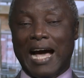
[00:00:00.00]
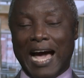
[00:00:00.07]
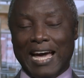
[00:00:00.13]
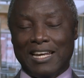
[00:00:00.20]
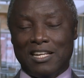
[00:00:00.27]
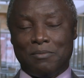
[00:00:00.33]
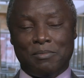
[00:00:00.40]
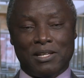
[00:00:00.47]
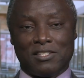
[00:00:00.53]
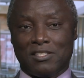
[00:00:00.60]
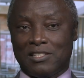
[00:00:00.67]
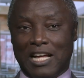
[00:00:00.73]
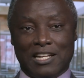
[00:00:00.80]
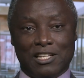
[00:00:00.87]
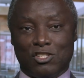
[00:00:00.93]
eyelid
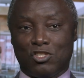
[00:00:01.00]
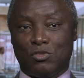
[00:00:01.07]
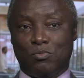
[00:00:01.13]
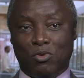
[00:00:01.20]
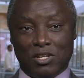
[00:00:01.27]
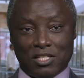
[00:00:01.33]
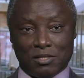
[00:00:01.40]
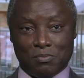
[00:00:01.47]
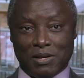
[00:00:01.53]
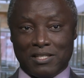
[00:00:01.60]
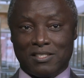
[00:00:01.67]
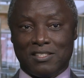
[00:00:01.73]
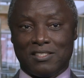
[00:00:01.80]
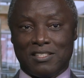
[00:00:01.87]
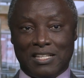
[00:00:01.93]
muscles are the smallest
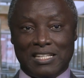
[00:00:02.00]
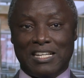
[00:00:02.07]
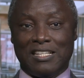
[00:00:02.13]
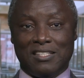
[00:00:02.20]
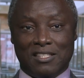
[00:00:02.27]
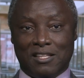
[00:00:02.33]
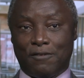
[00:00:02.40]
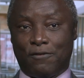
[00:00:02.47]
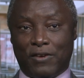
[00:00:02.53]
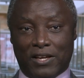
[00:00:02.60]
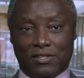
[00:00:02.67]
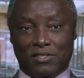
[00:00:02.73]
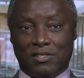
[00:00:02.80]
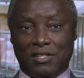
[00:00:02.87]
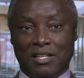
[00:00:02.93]
muscles in the
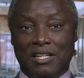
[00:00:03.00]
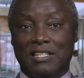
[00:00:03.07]
face.